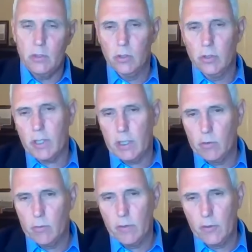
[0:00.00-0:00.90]
you look
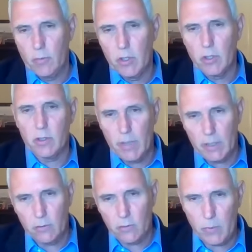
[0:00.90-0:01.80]
out your rearview mirror, the
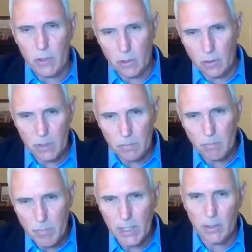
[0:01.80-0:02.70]
mountains appear to be
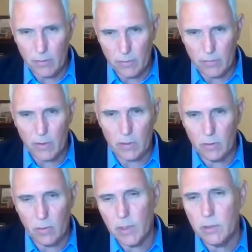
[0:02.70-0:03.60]
bigger the
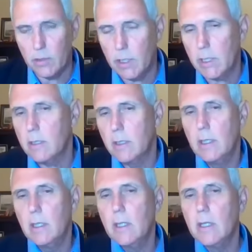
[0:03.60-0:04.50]
farther away you get.
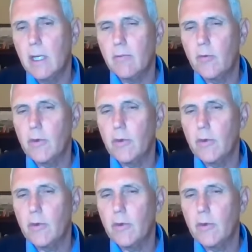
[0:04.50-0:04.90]
I have a